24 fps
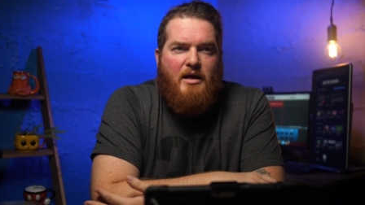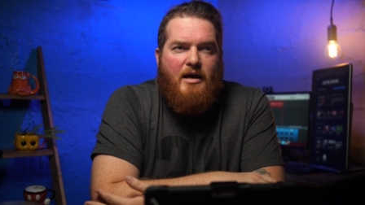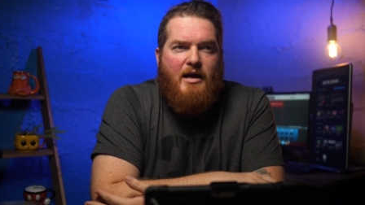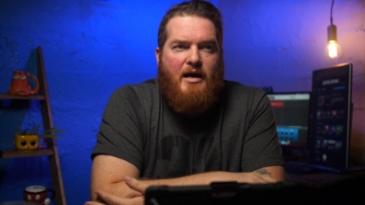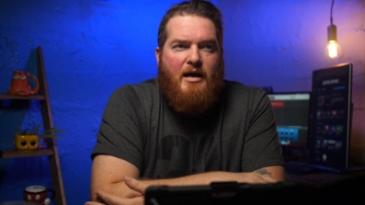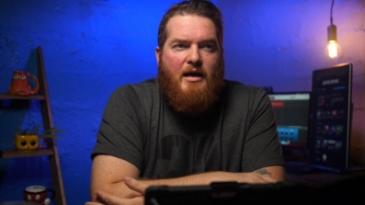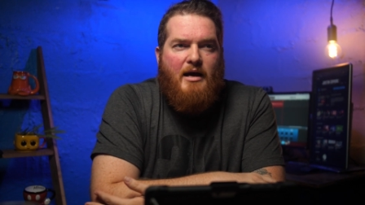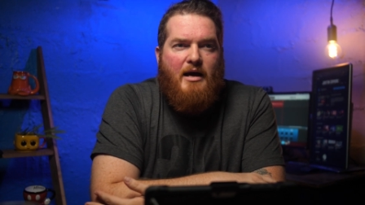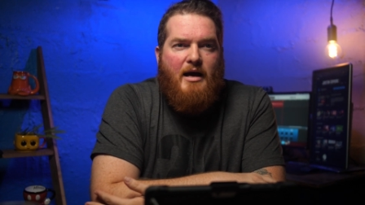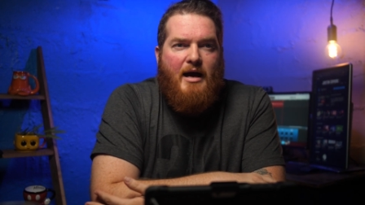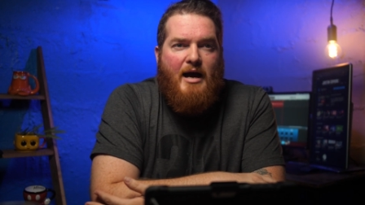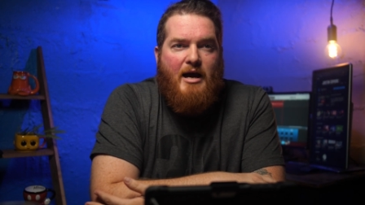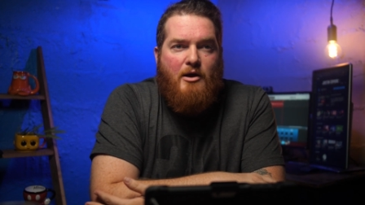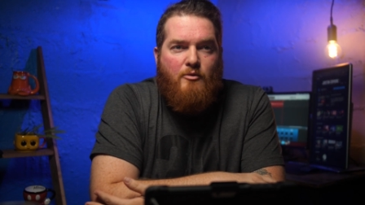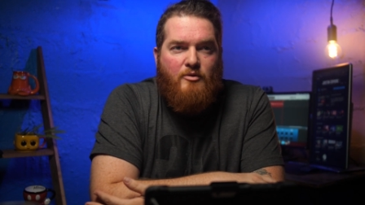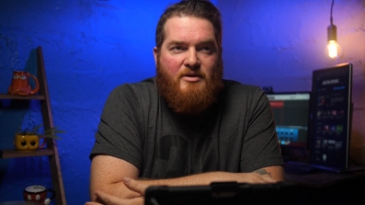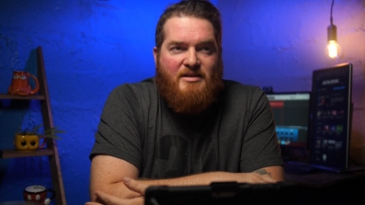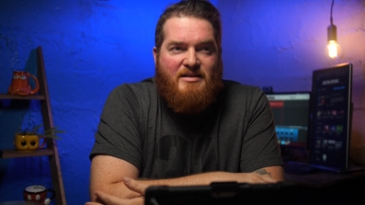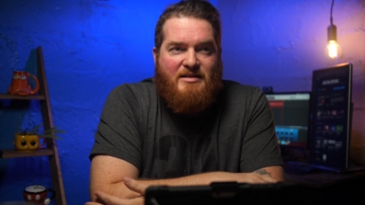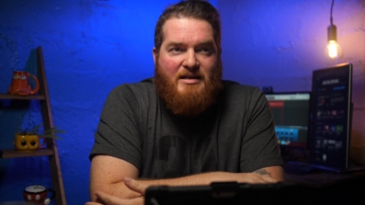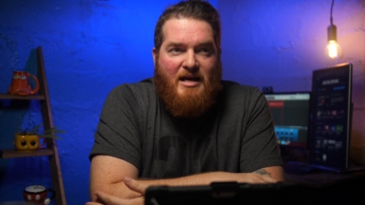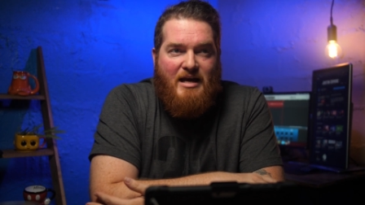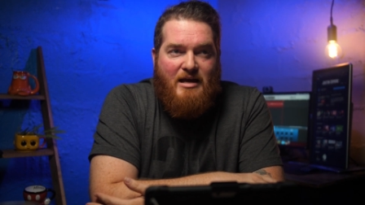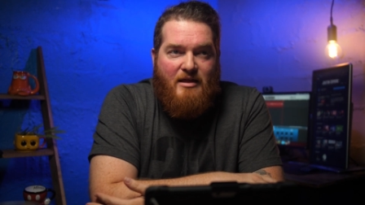I
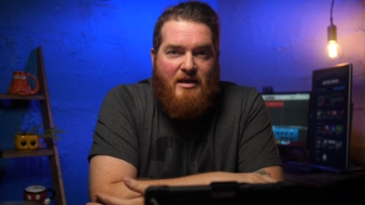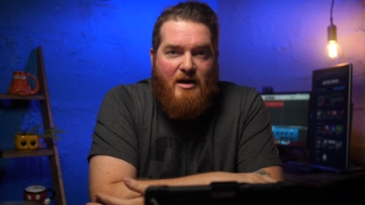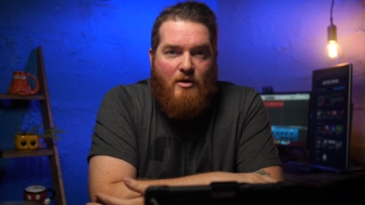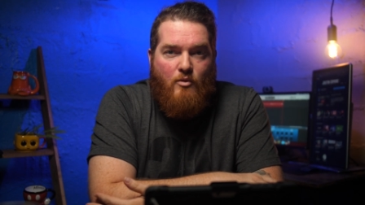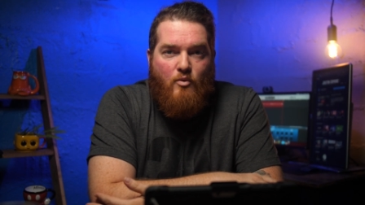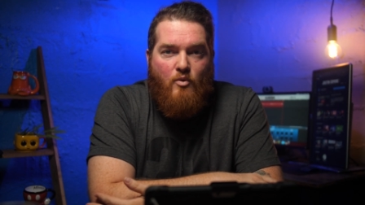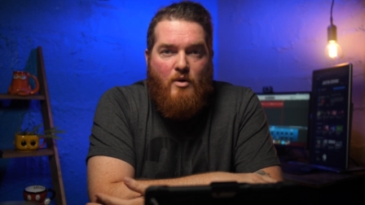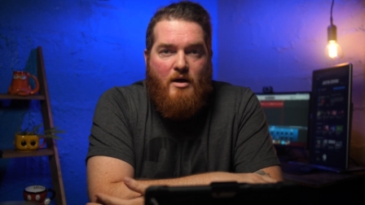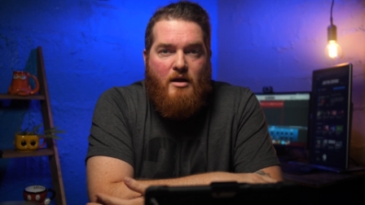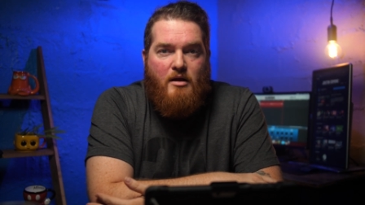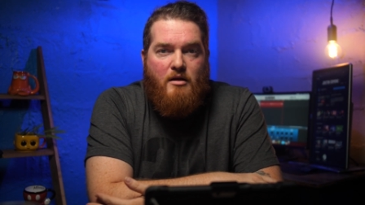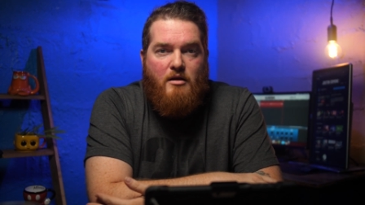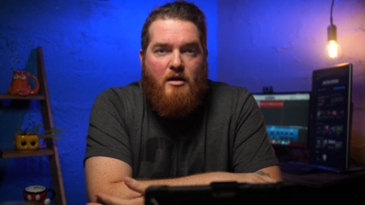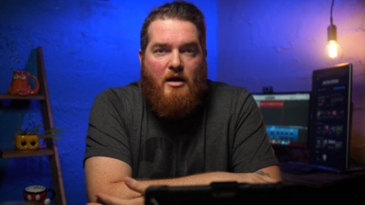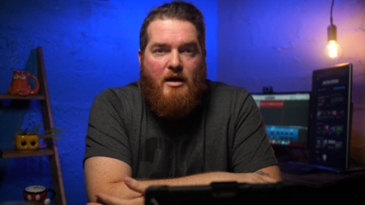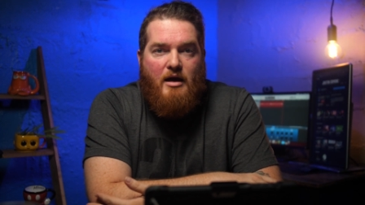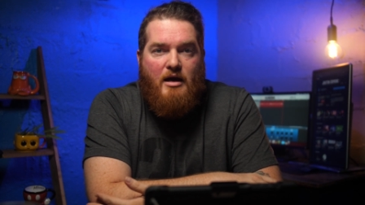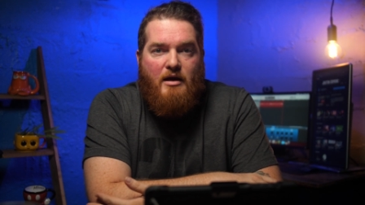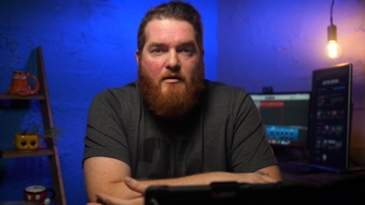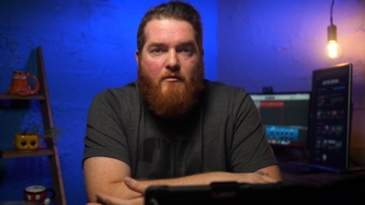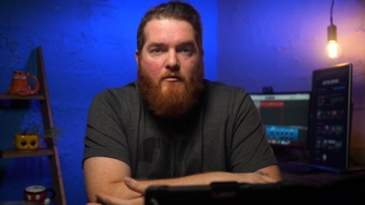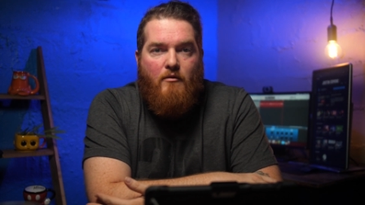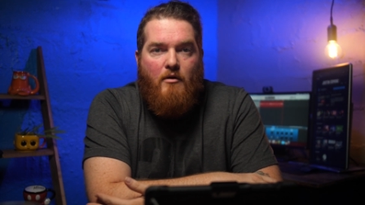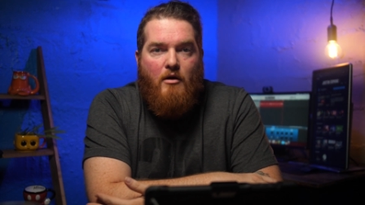will say that when
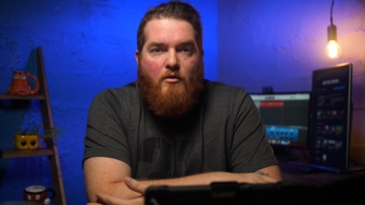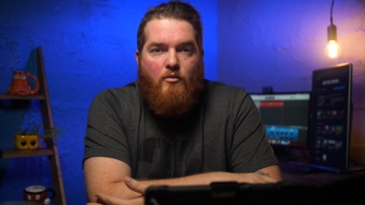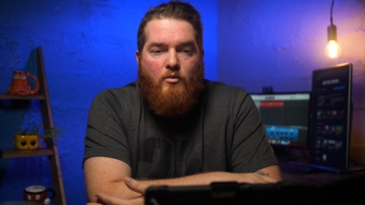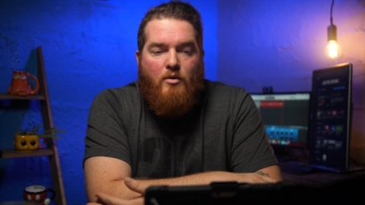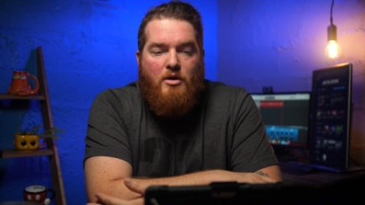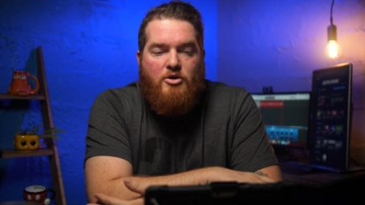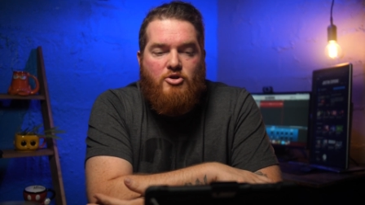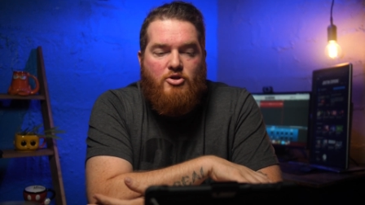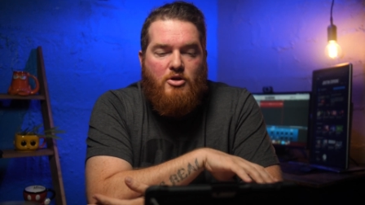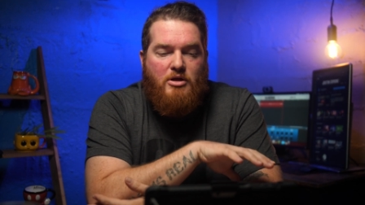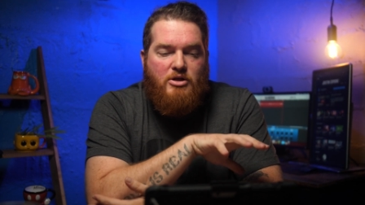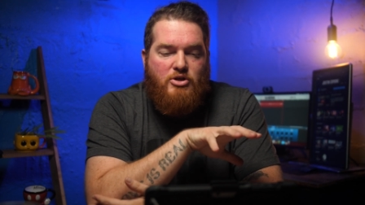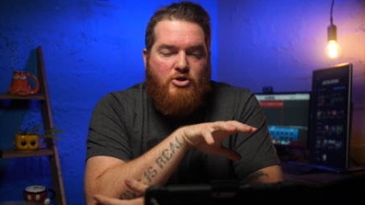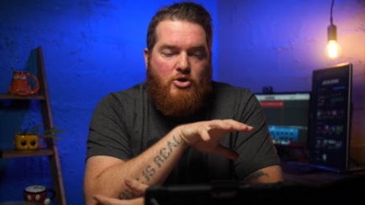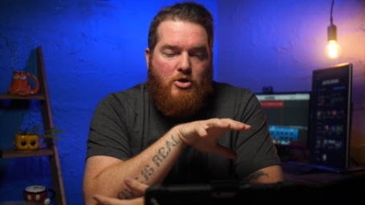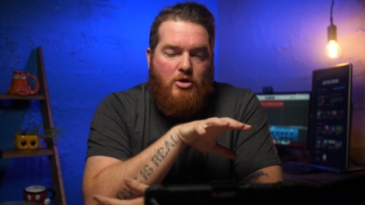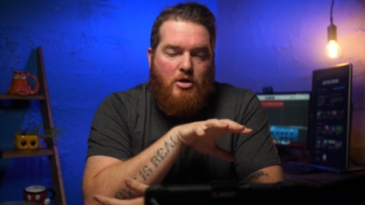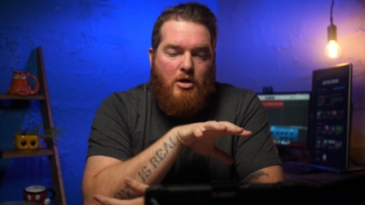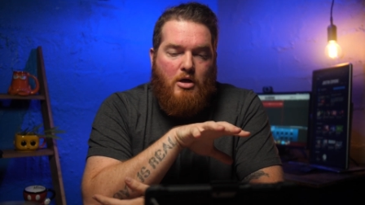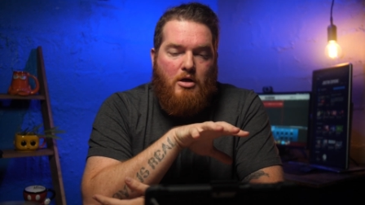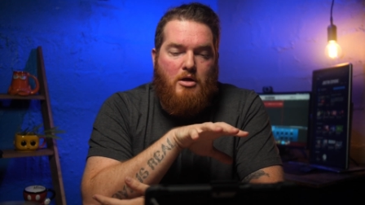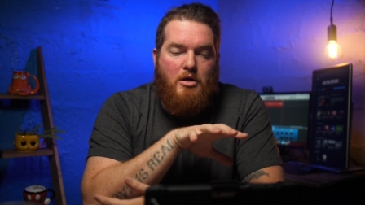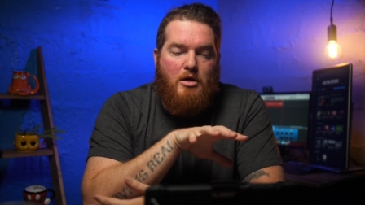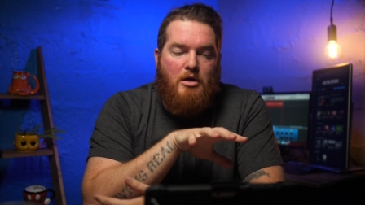I originally
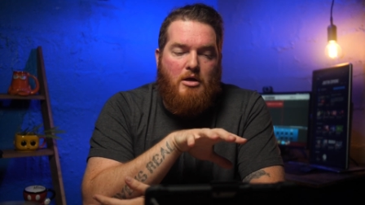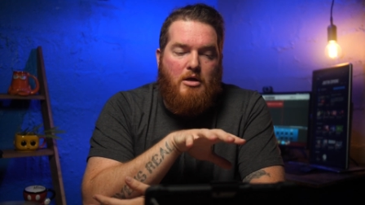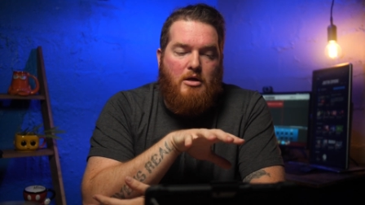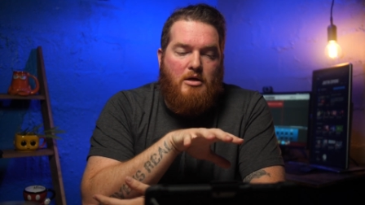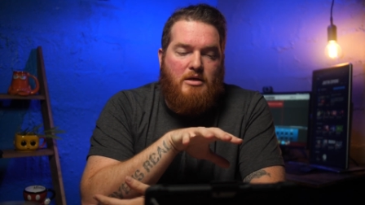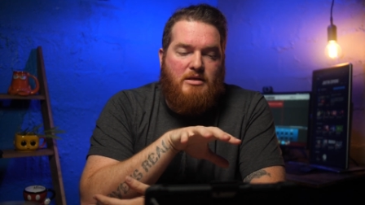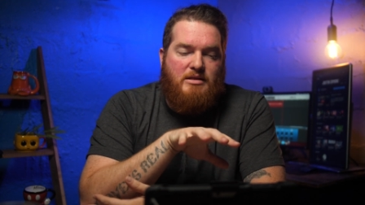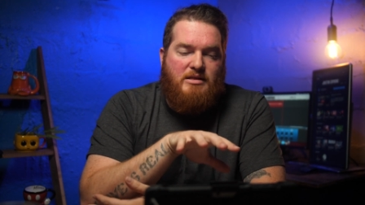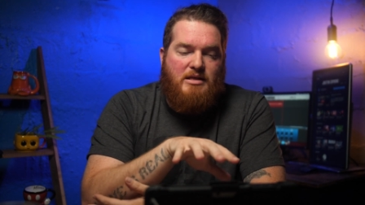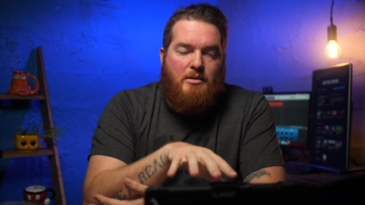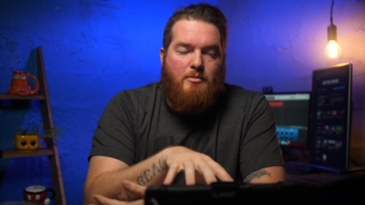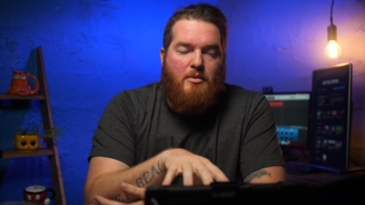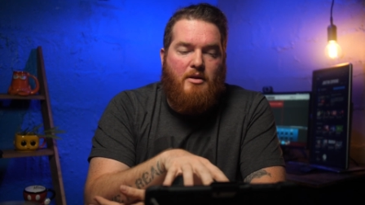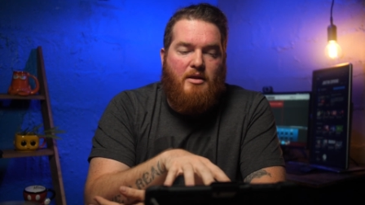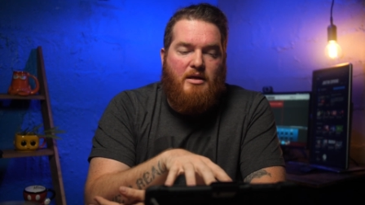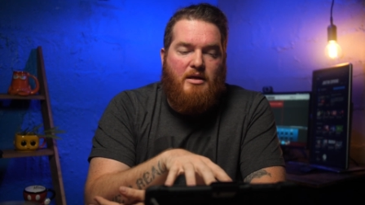took some